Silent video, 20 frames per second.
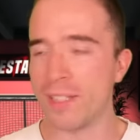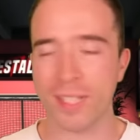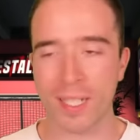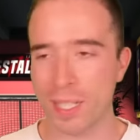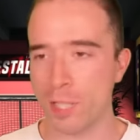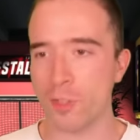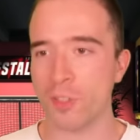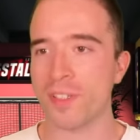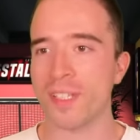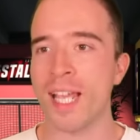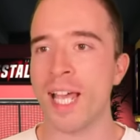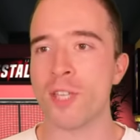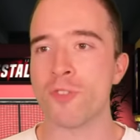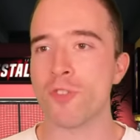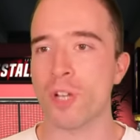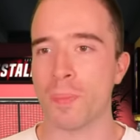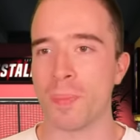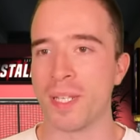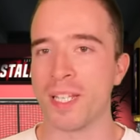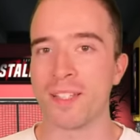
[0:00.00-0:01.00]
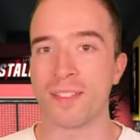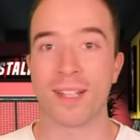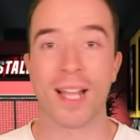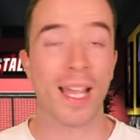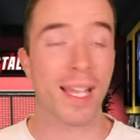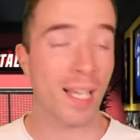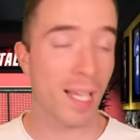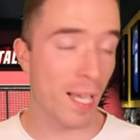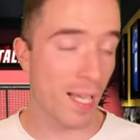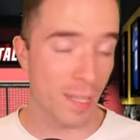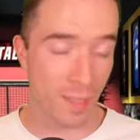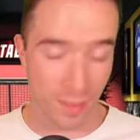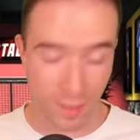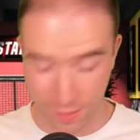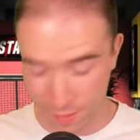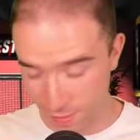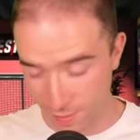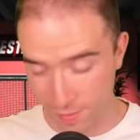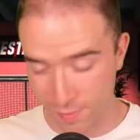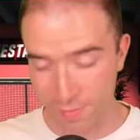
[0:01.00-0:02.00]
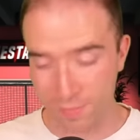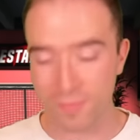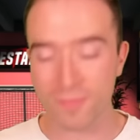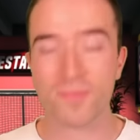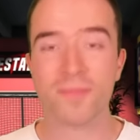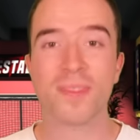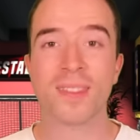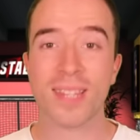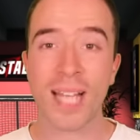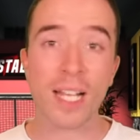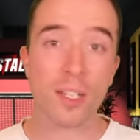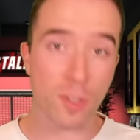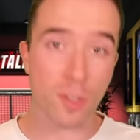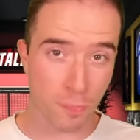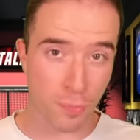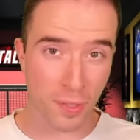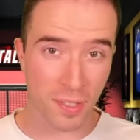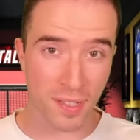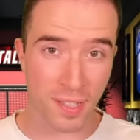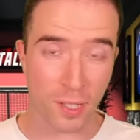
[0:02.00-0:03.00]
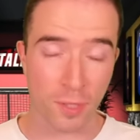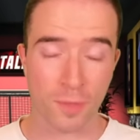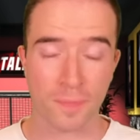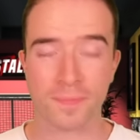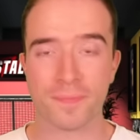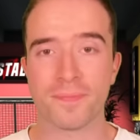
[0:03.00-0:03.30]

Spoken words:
Can I just see Endrick, please? Like, and that's Brazil.